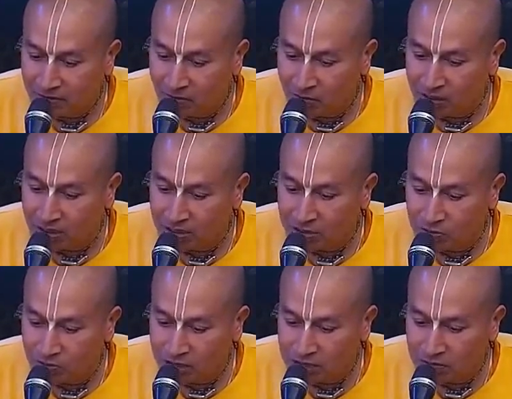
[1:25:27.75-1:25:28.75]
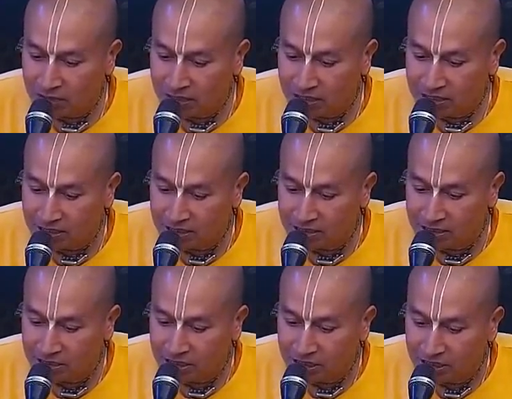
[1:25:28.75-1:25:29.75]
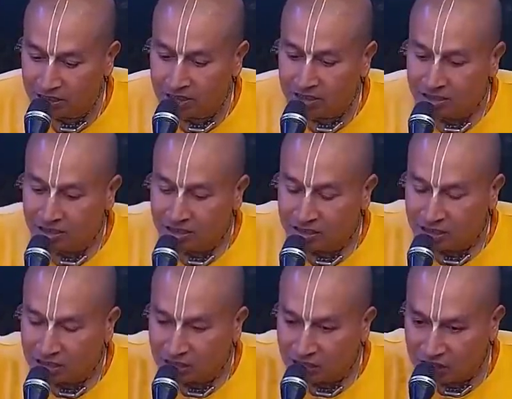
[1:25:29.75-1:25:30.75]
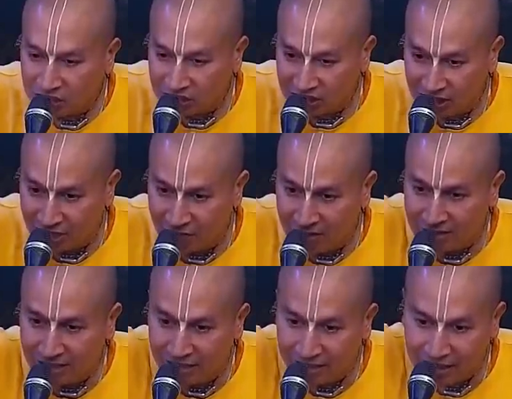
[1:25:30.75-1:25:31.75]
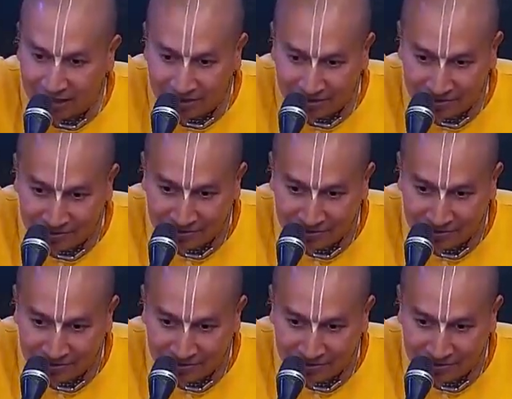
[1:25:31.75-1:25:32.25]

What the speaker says: What are his 2 expectations? Krishna will take care